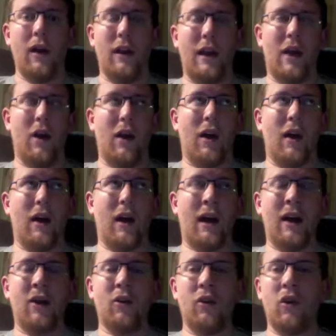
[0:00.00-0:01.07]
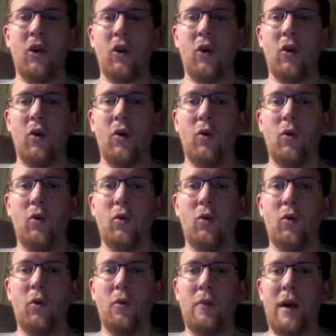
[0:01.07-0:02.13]
Now, I don't know
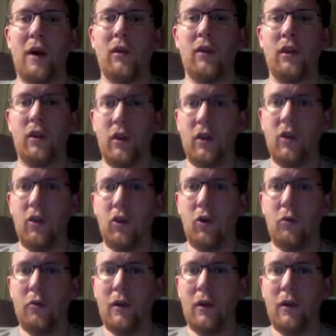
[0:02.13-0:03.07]
about you,